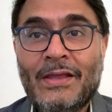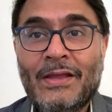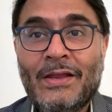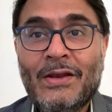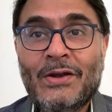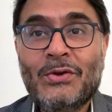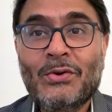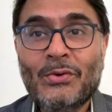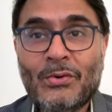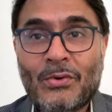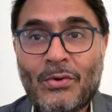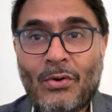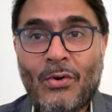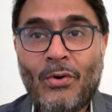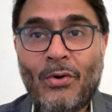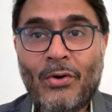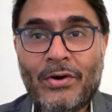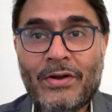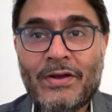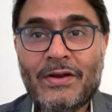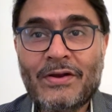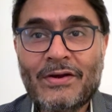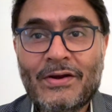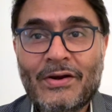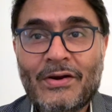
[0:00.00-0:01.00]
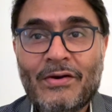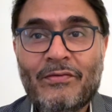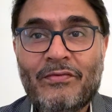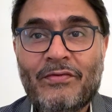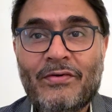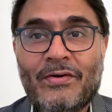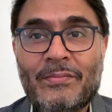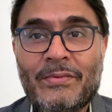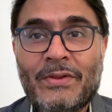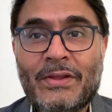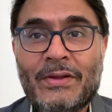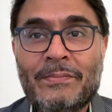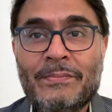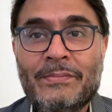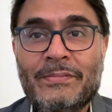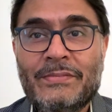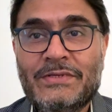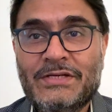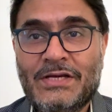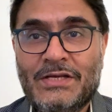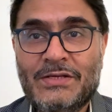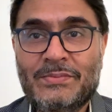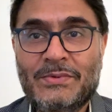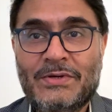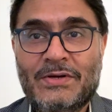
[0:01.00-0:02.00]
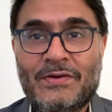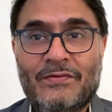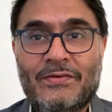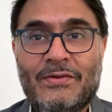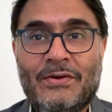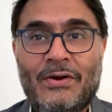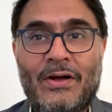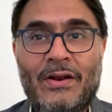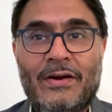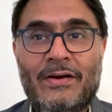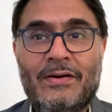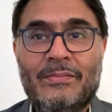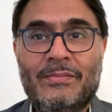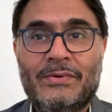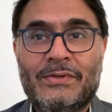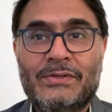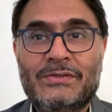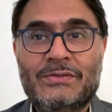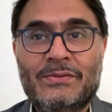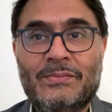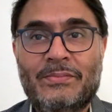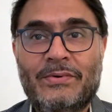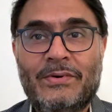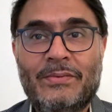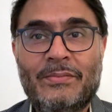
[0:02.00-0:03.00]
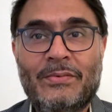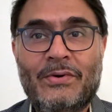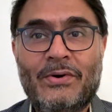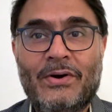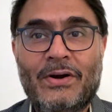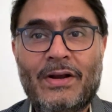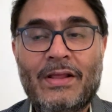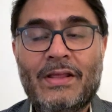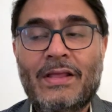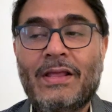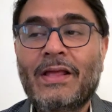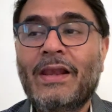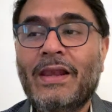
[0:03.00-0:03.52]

To quote from the judgment of the Honorable Supreme Court,